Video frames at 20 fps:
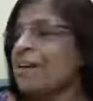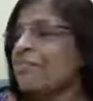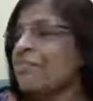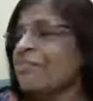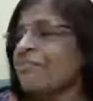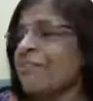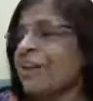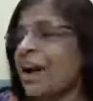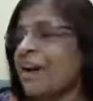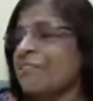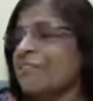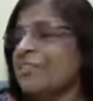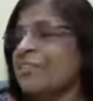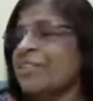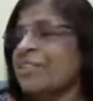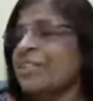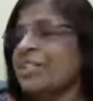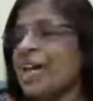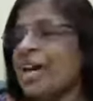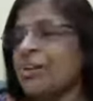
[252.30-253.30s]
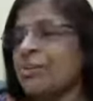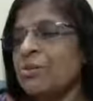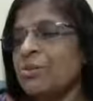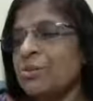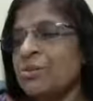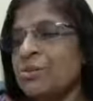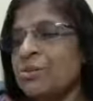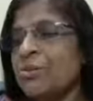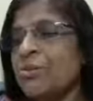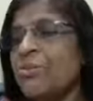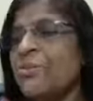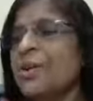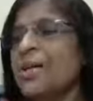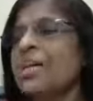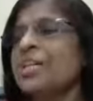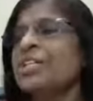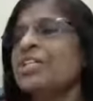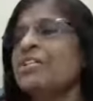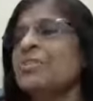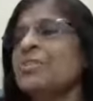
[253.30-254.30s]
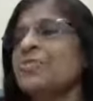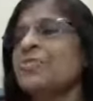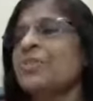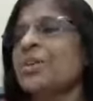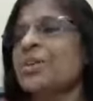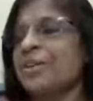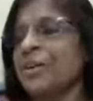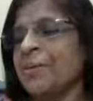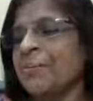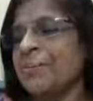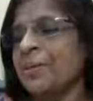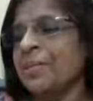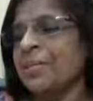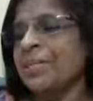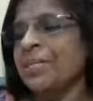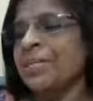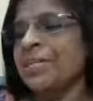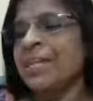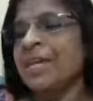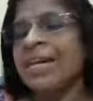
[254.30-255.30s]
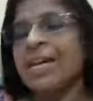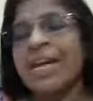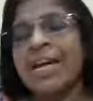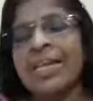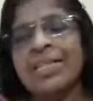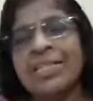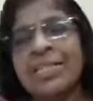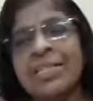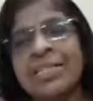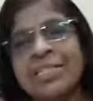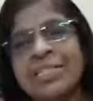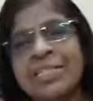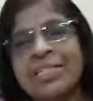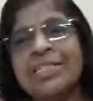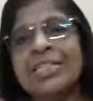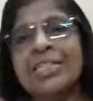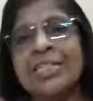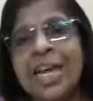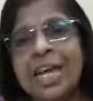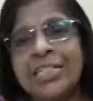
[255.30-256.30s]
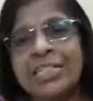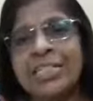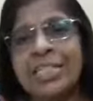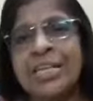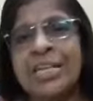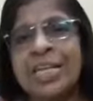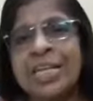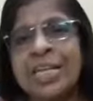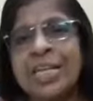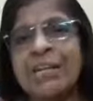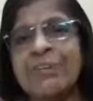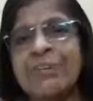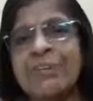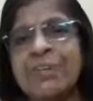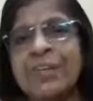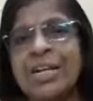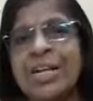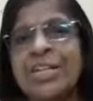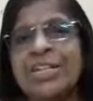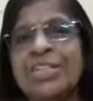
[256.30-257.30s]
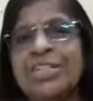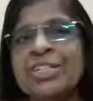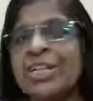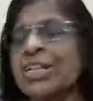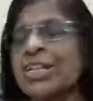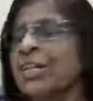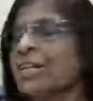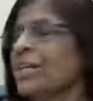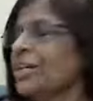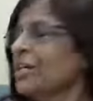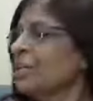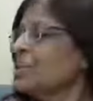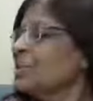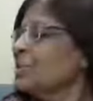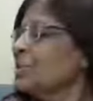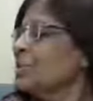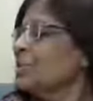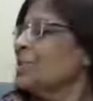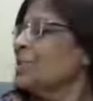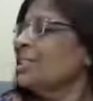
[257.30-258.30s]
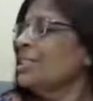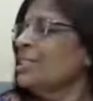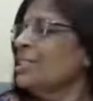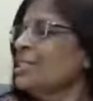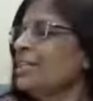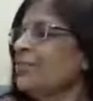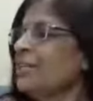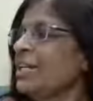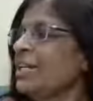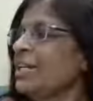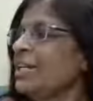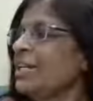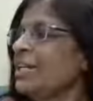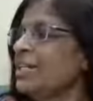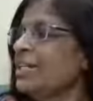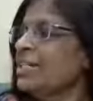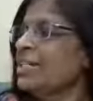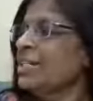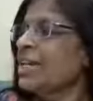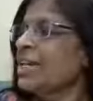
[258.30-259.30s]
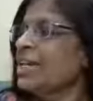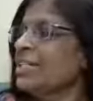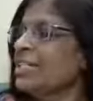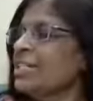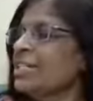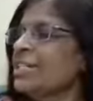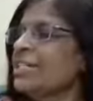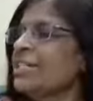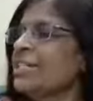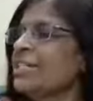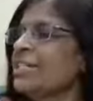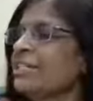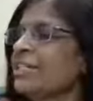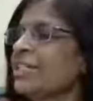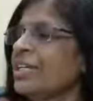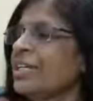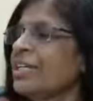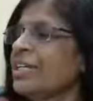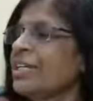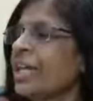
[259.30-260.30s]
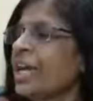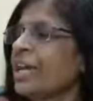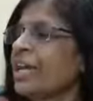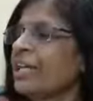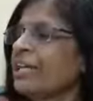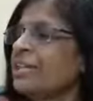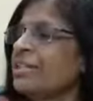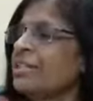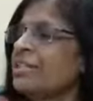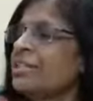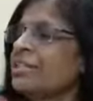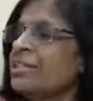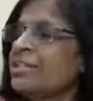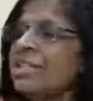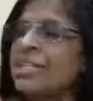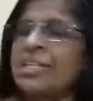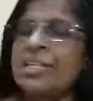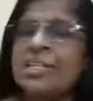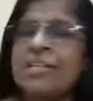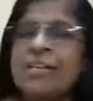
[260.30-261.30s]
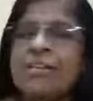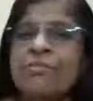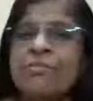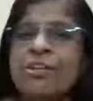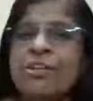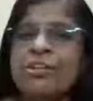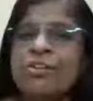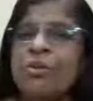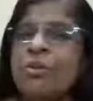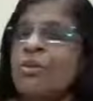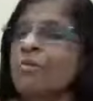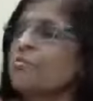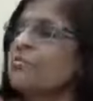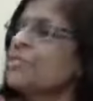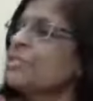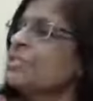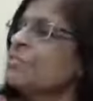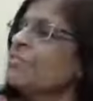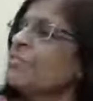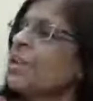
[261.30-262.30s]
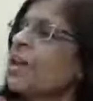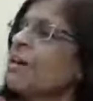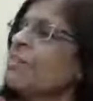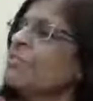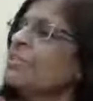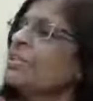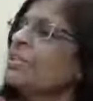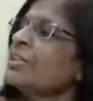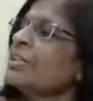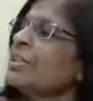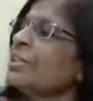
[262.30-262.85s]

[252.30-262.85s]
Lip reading: flowers are also made into a remedy, and that it has the healing potential. So, this is a very interesting thing. Like, if this is the Indian one, the office flower.